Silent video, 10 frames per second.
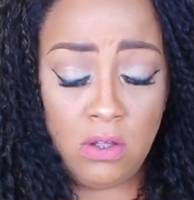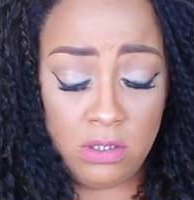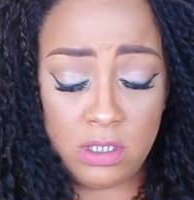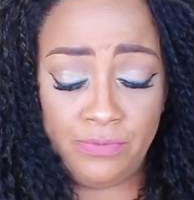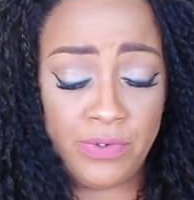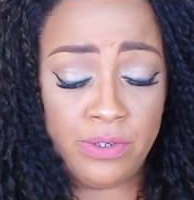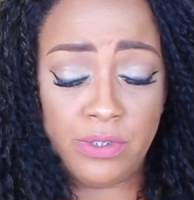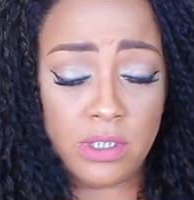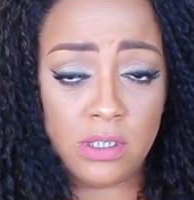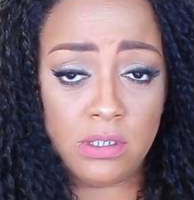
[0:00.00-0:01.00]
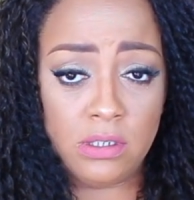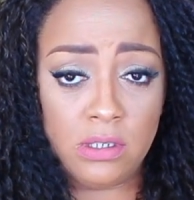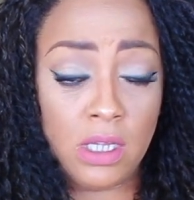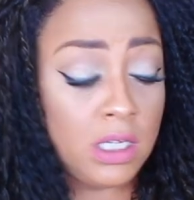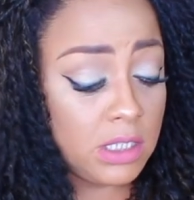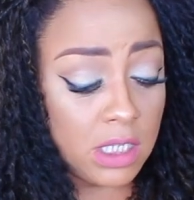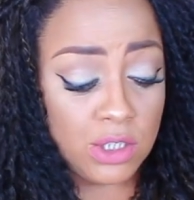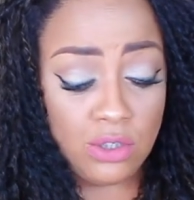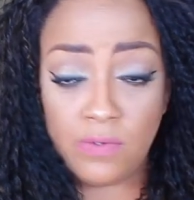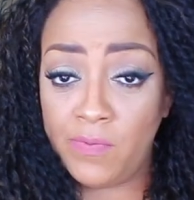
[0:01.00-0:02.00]
On some real shit. It'll
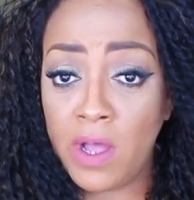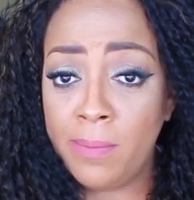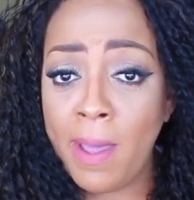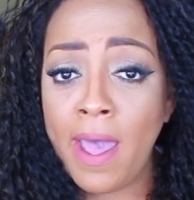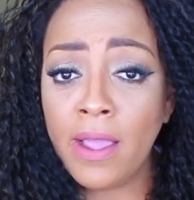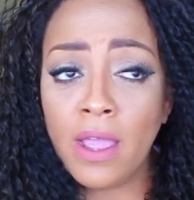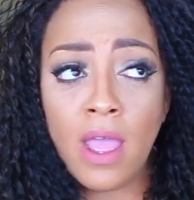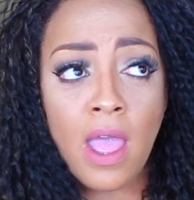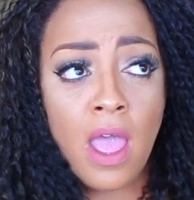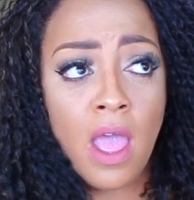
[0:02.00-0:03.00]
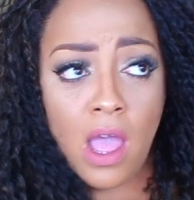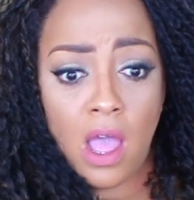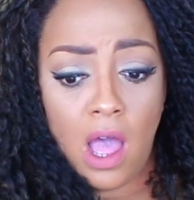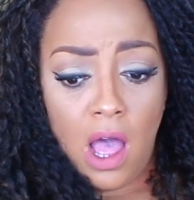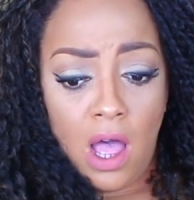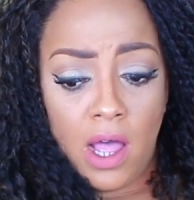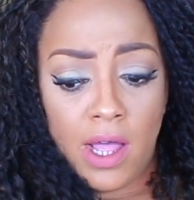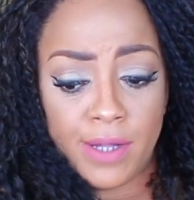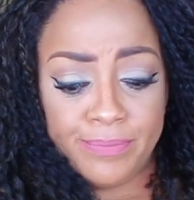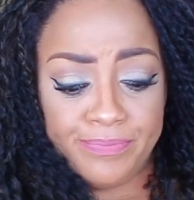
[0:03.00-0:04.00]
set you the fuck back.
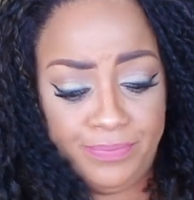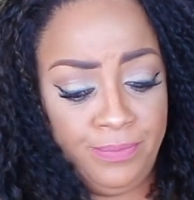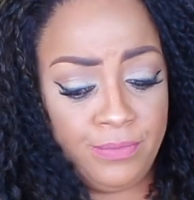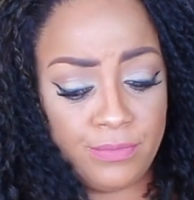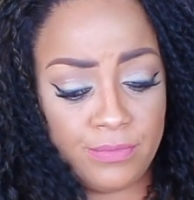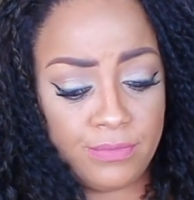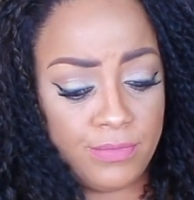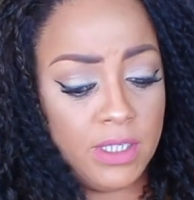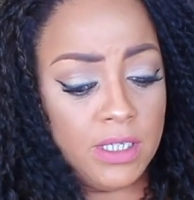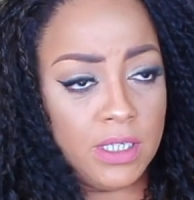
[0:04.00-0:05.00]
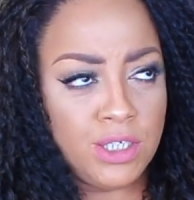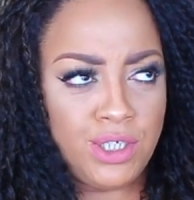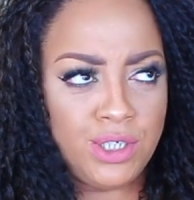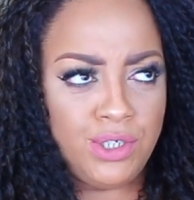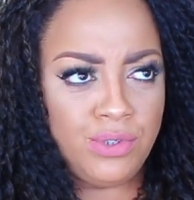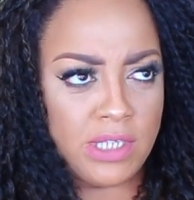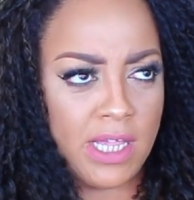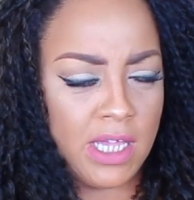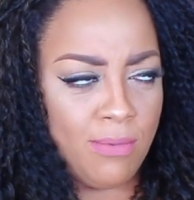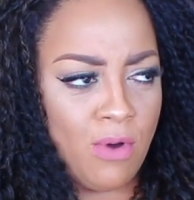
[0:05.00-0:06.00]
Um, should you
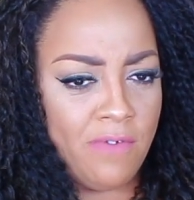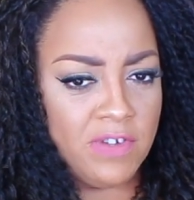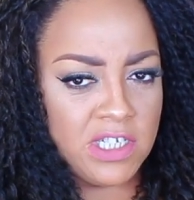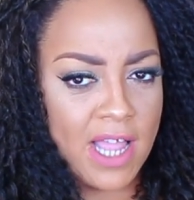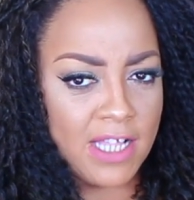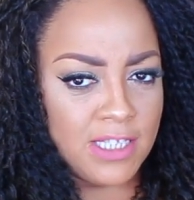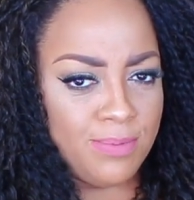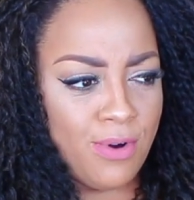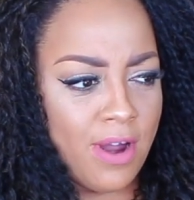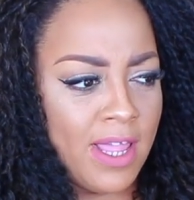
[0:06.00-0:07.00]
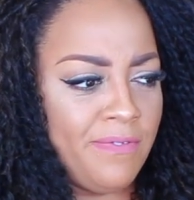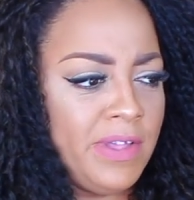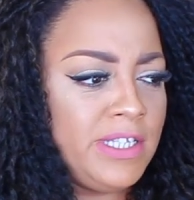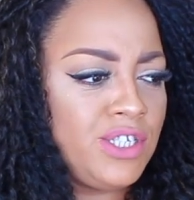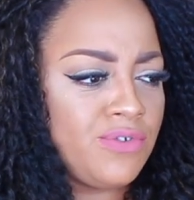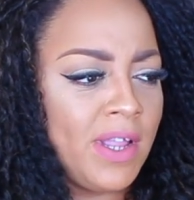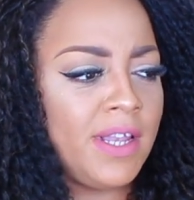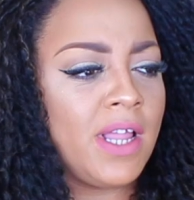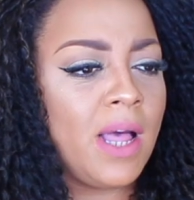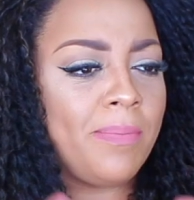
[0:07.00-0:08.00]
take him off of child support if he
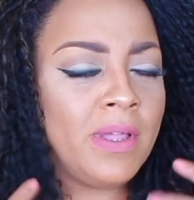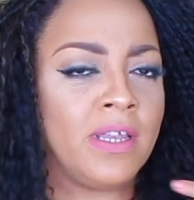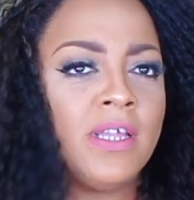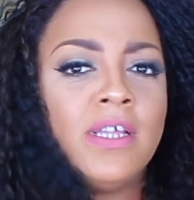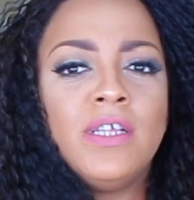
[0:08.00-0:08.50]
straighten up and